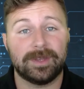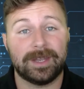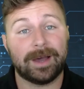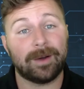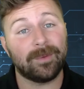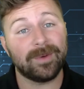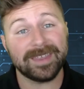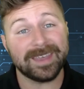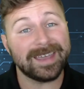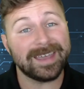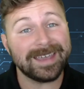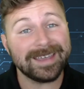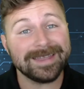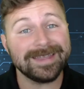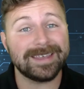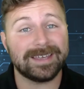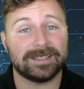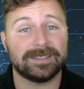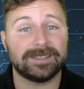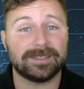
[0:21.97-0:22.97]
Now
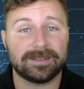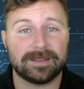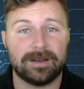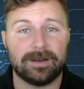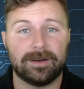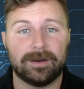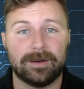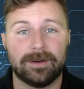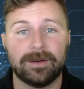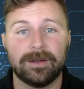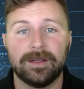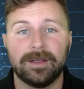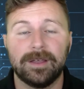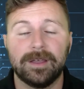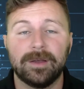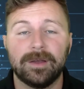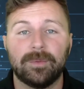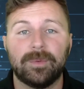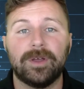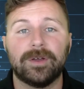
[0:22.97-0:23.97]
within this though,
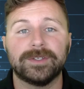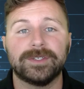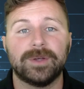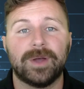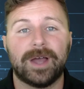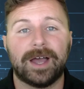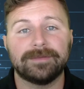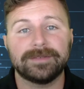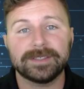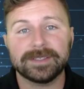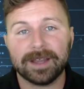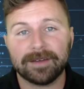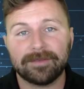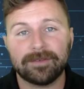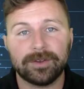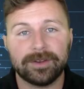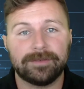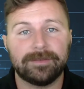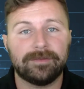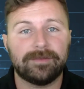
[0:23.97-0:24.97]
we also have
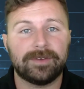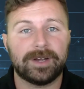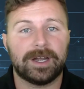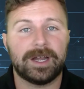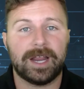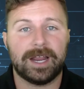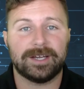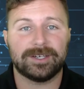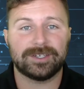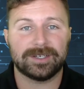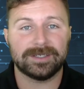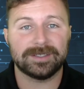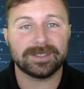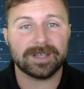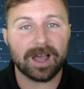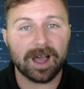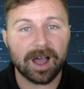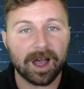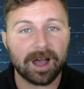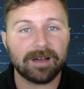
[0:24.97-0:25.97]
several different
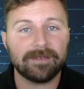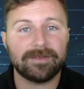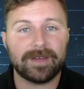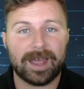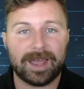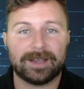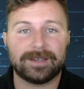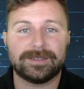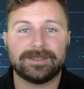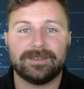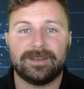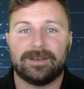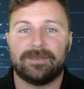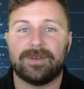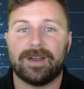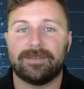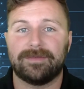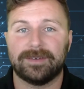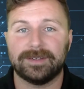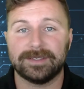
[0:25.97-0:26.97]
variations of Excelon
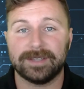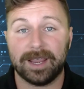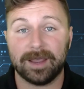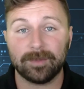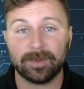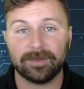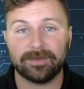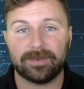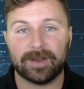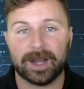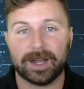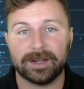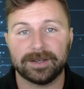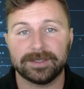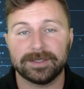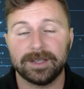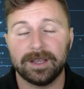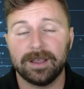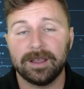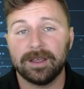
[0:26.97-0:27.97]
reference amplifiers.